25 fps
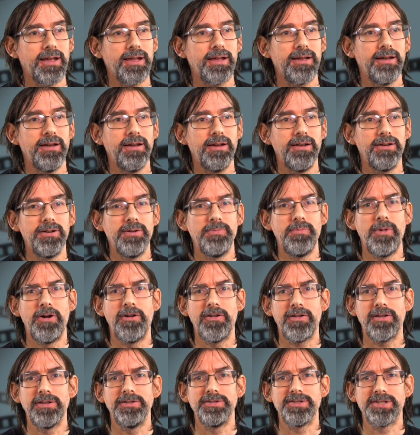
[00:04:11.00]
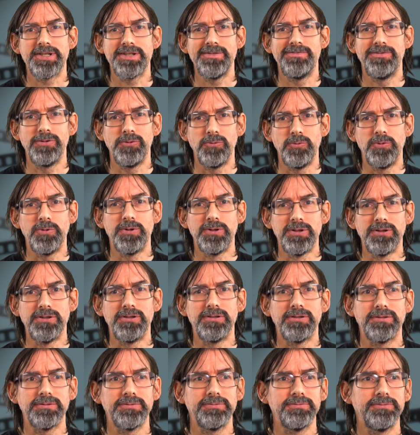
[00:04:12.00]
an American Civil
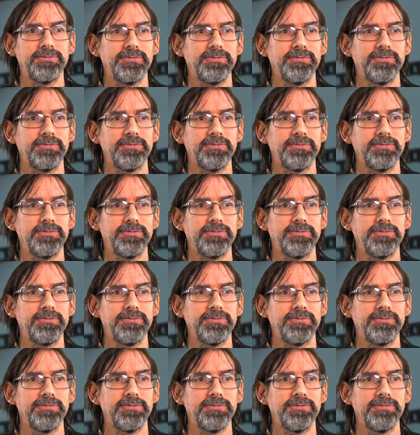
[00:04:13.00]
War